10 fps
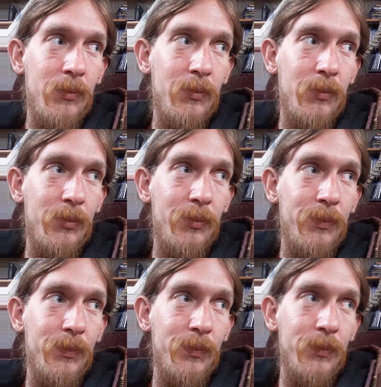
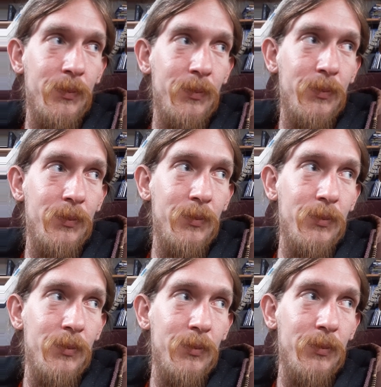
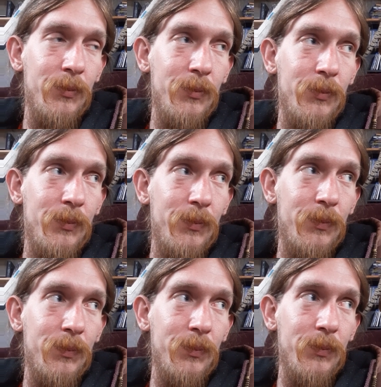
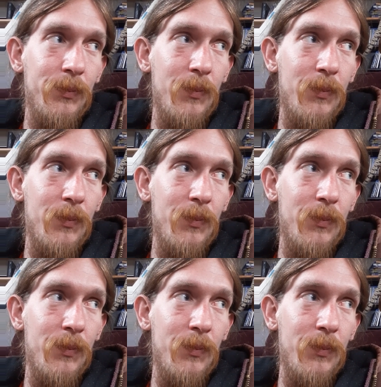(silence)